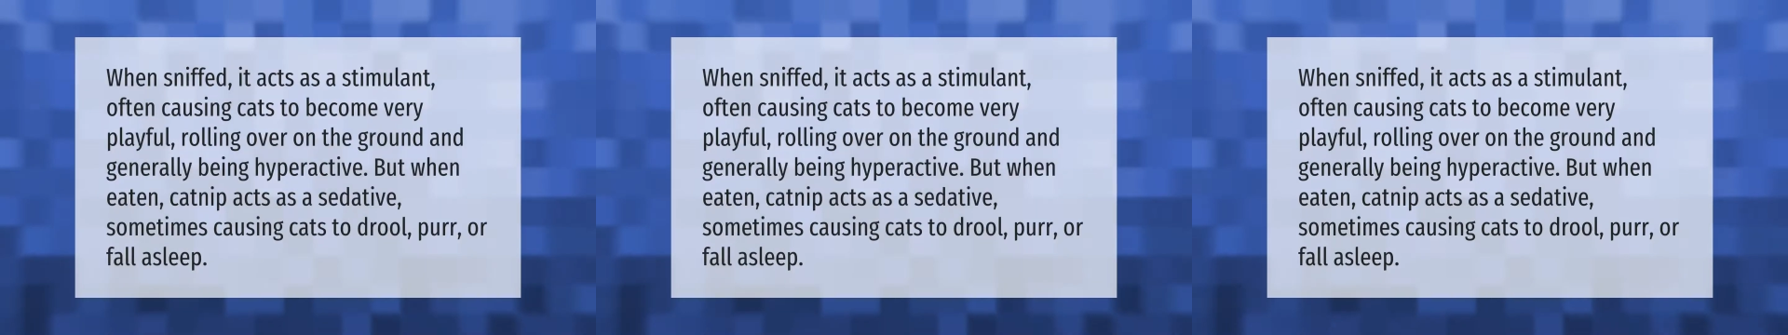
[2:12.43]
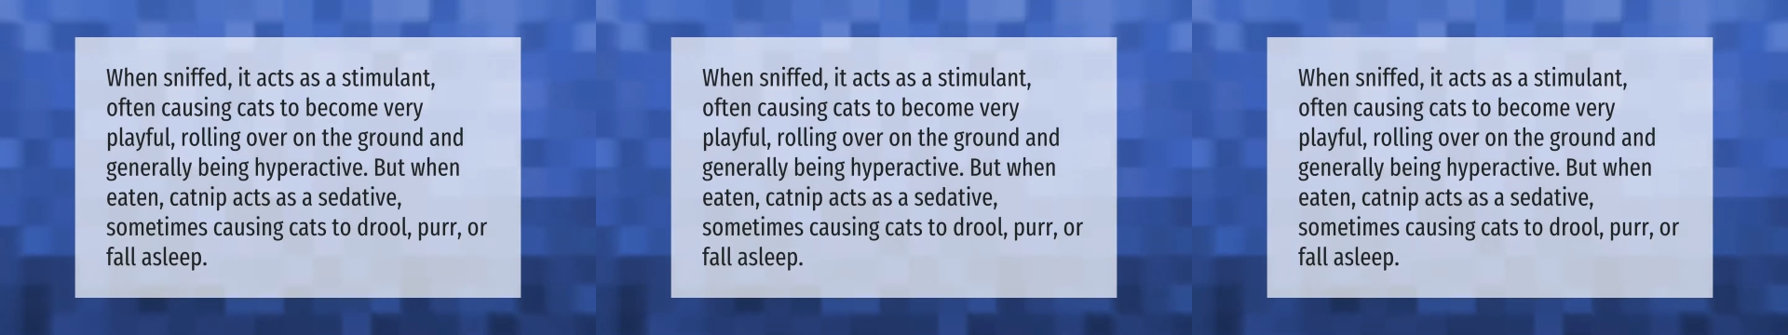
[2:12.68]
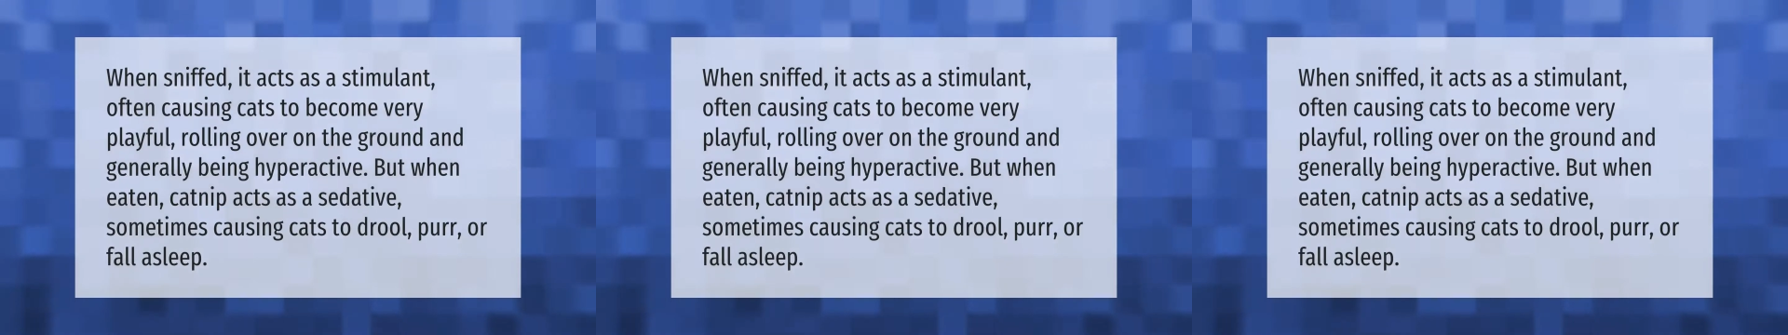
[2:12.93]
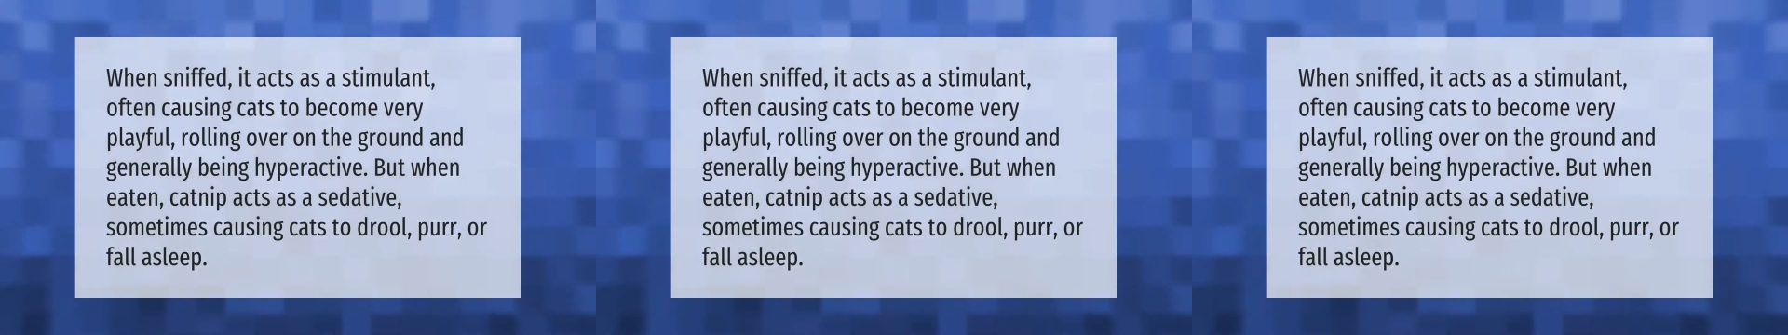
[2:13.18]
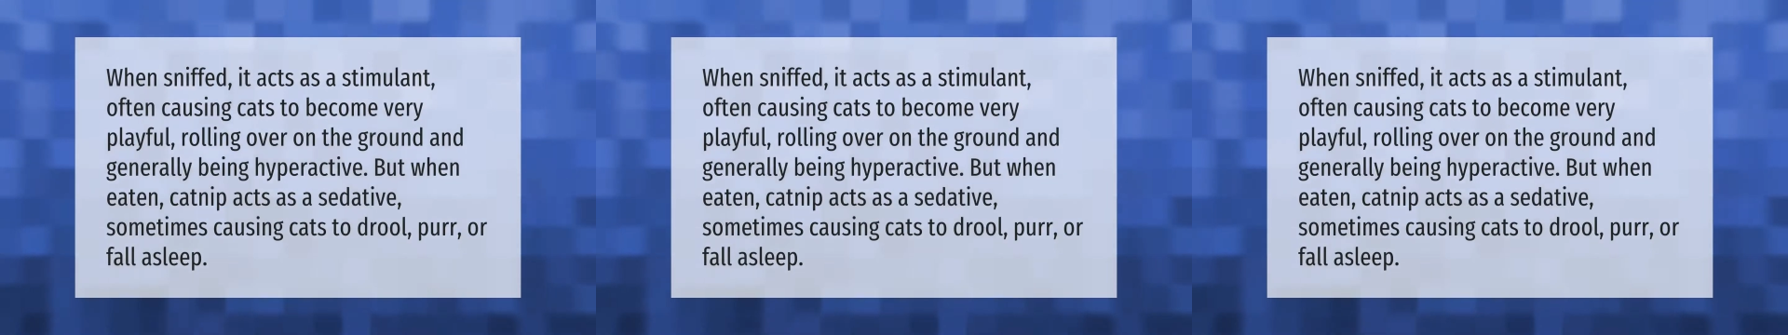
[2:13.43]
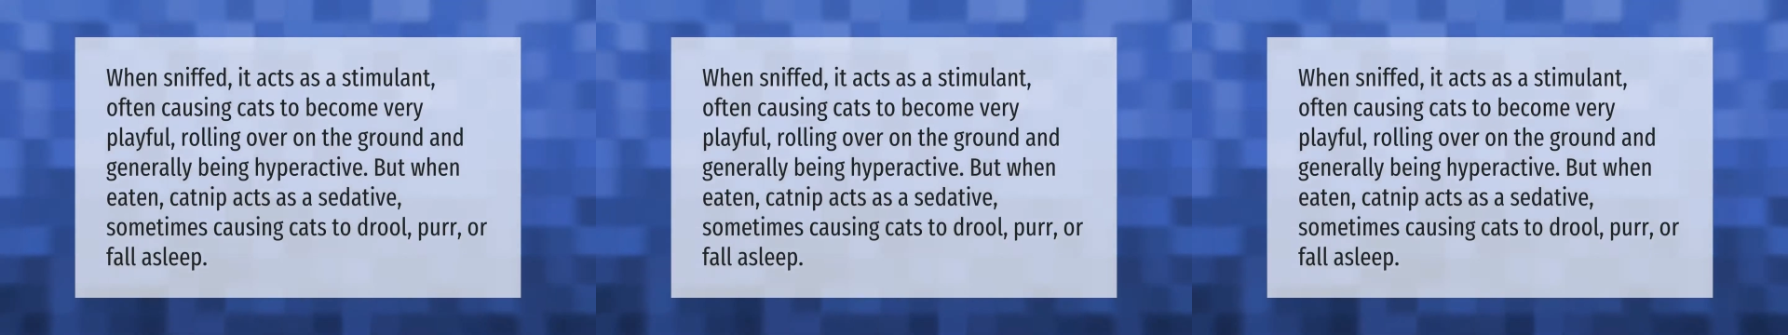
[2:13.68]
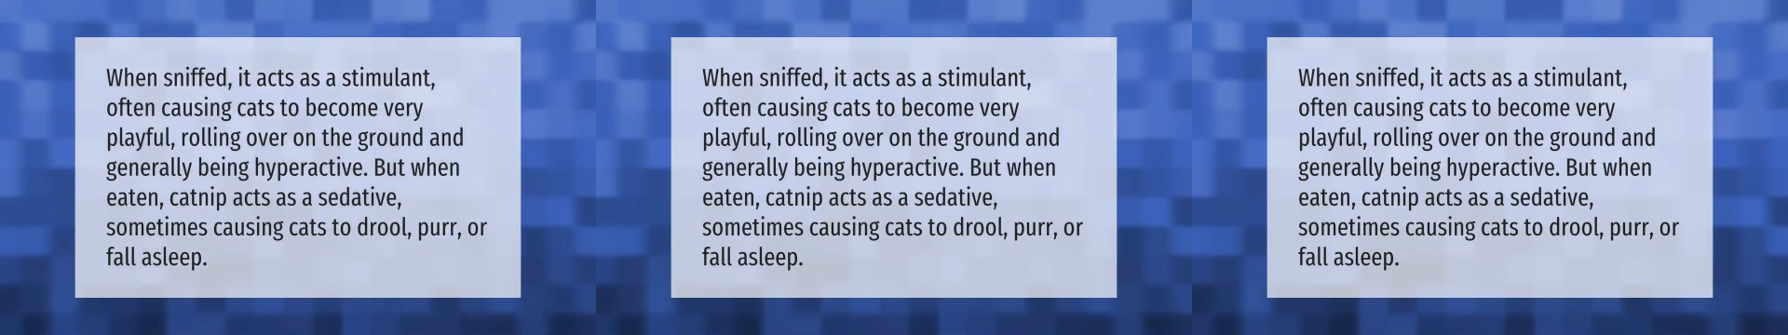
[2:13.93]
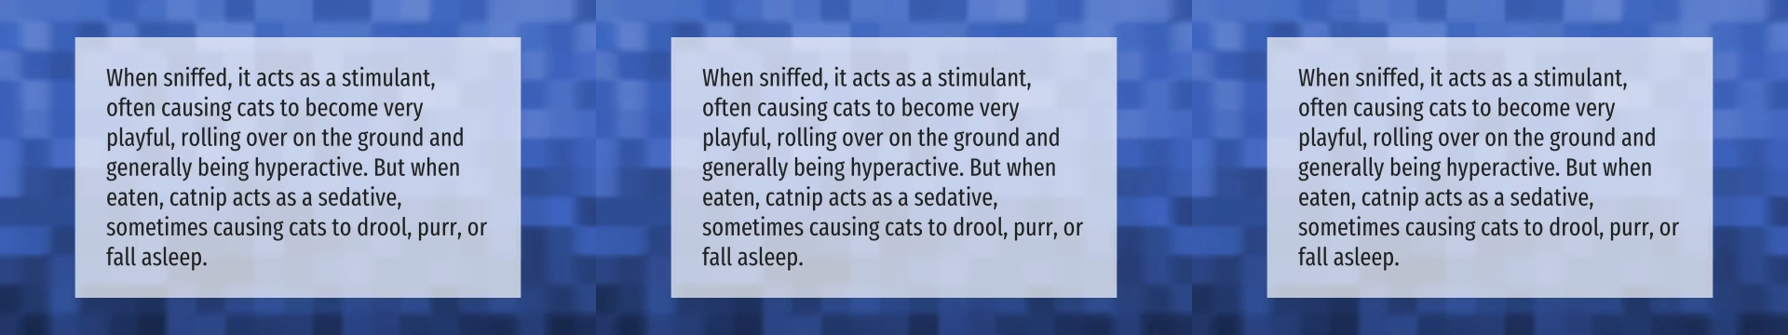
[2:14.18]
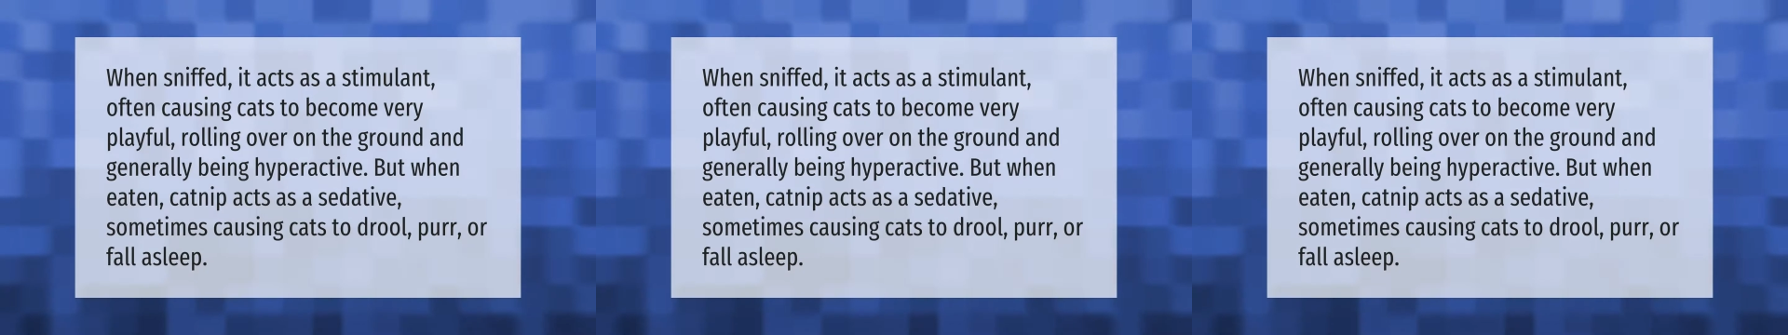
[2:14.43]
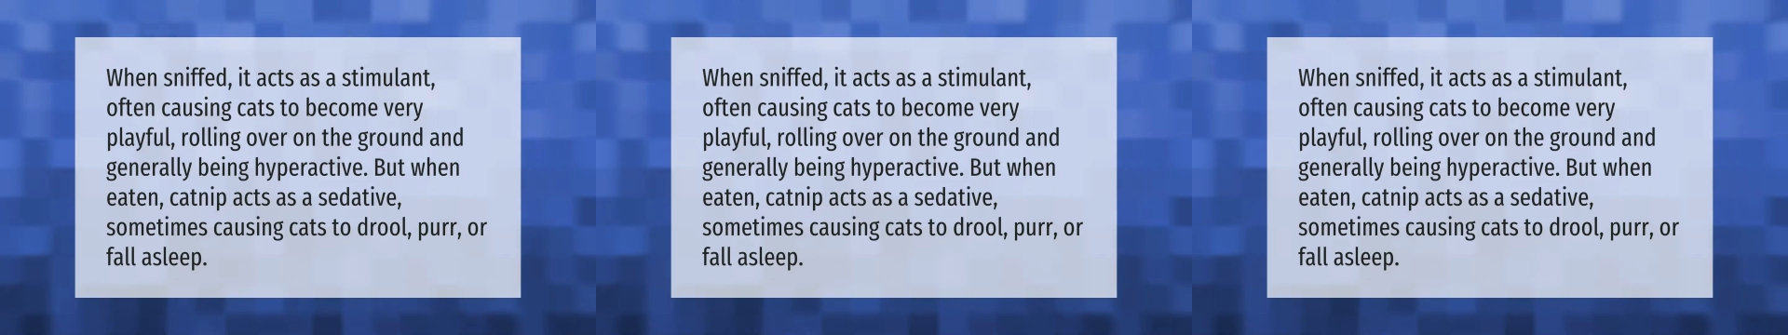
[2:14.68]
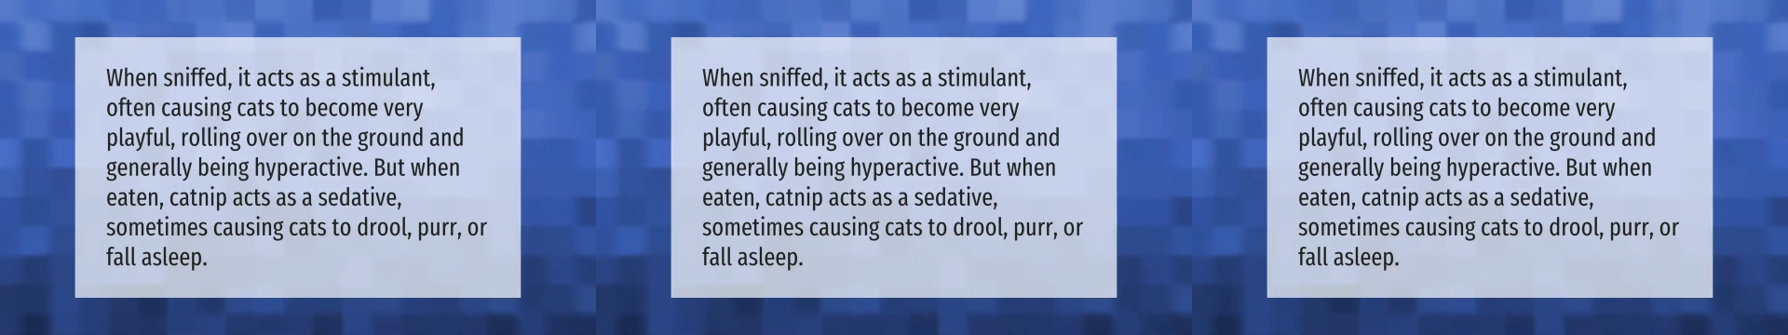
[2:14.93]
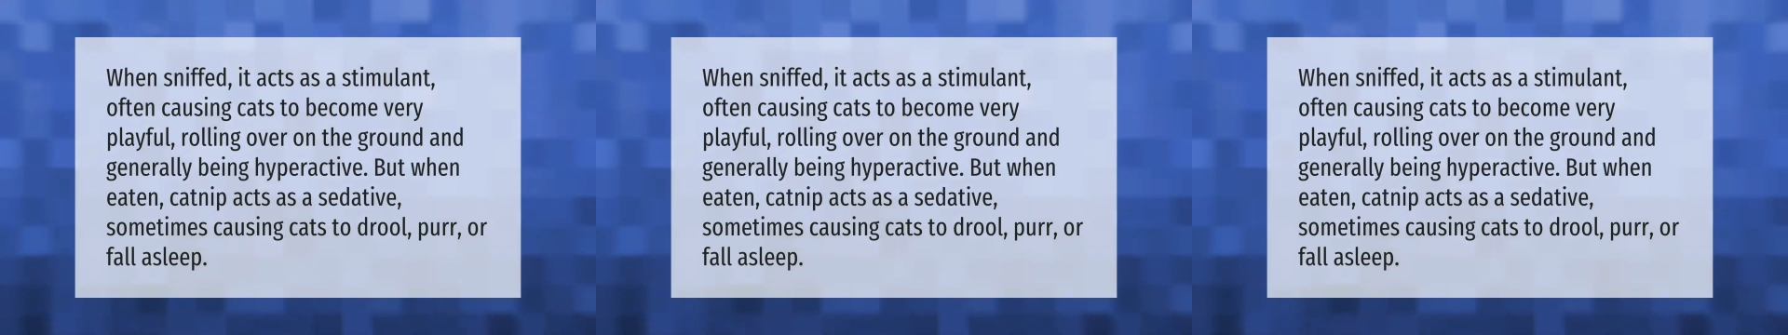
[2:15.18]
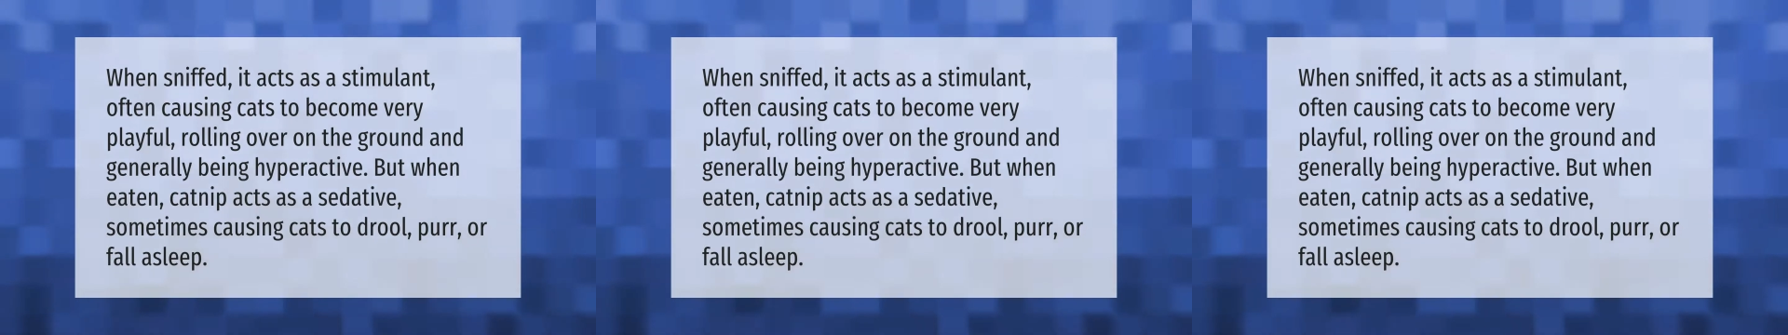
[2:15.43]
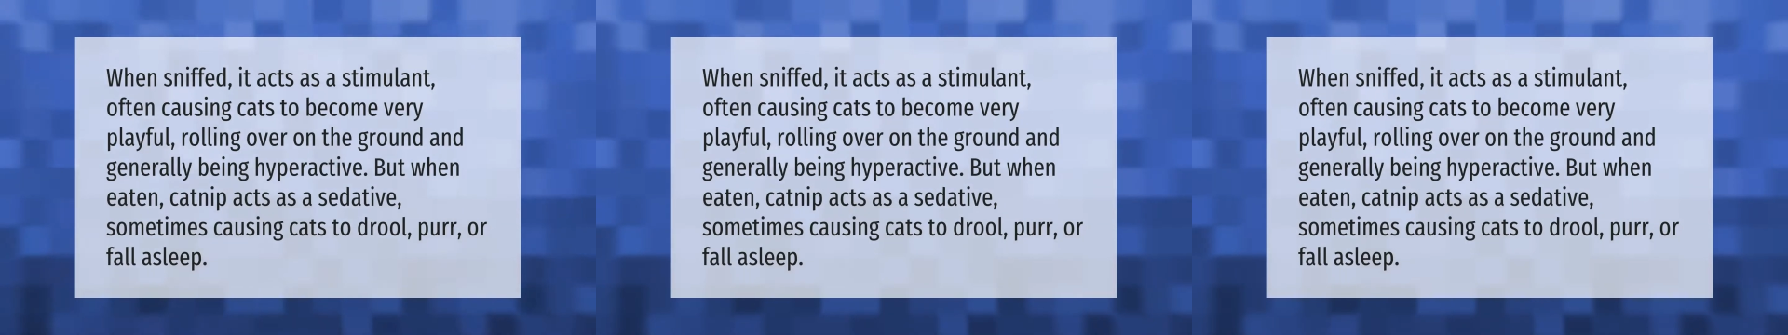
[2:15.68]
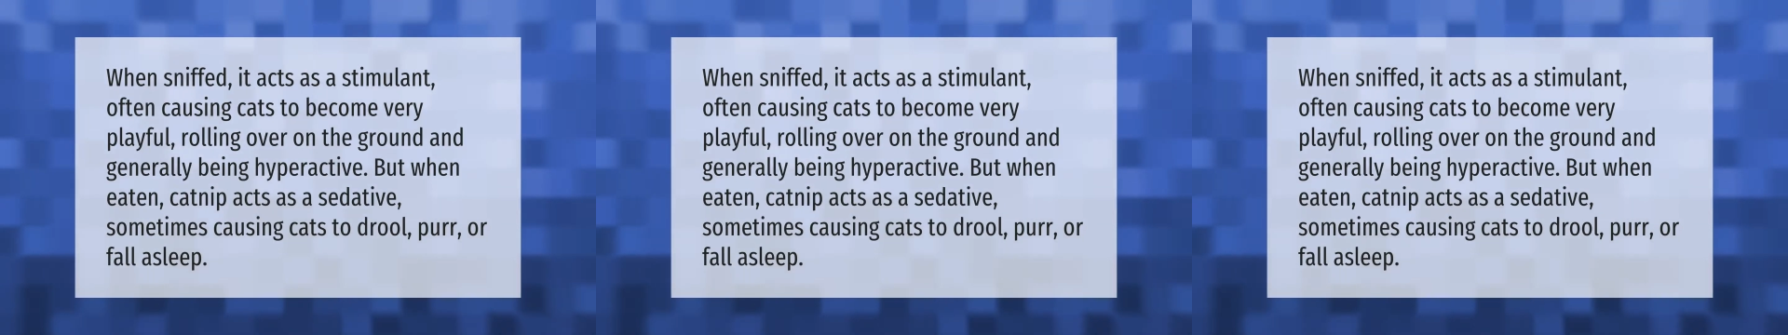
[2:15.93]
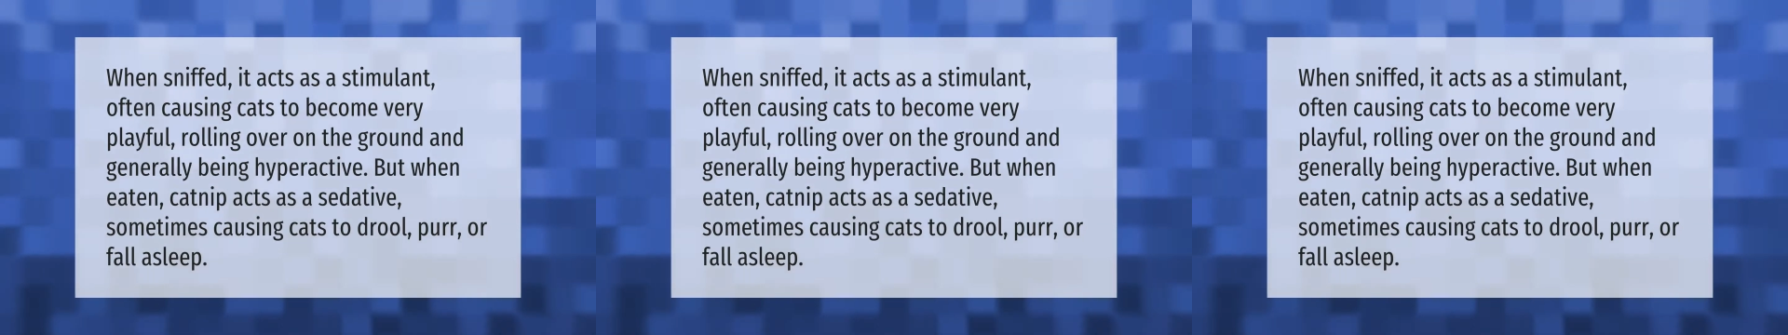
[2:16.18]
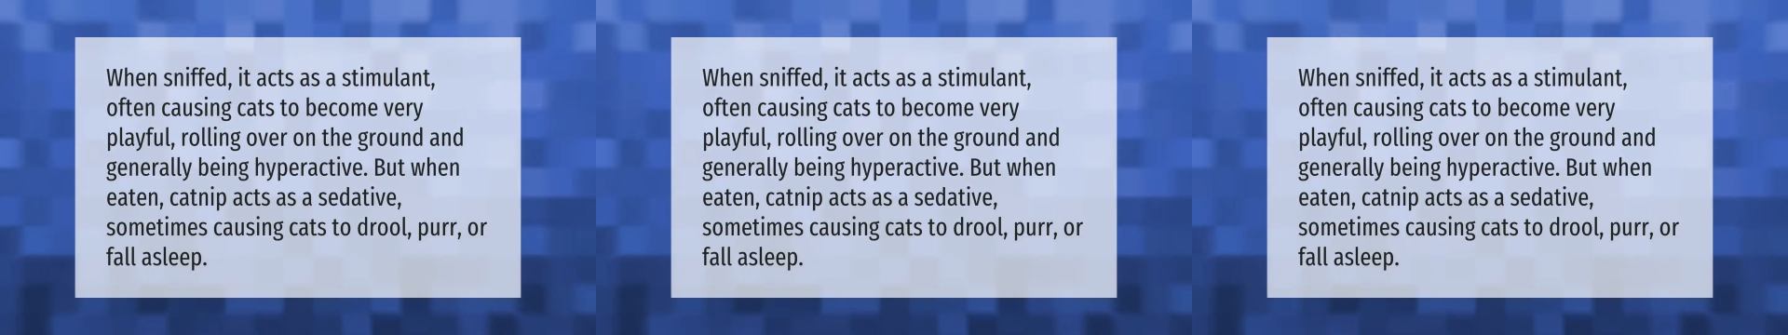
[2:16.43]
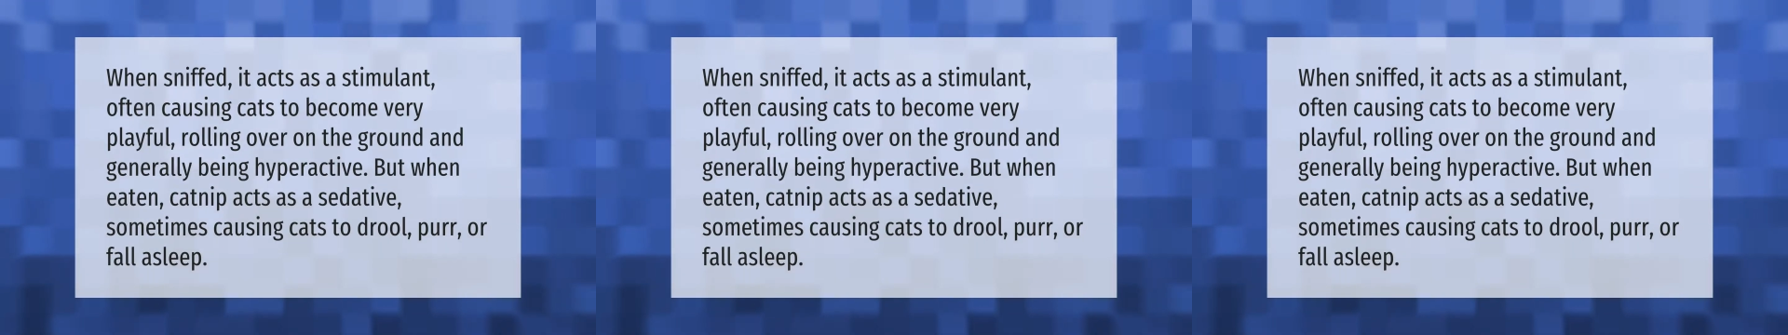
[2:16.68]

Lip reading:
Nobody's mouth can be seen.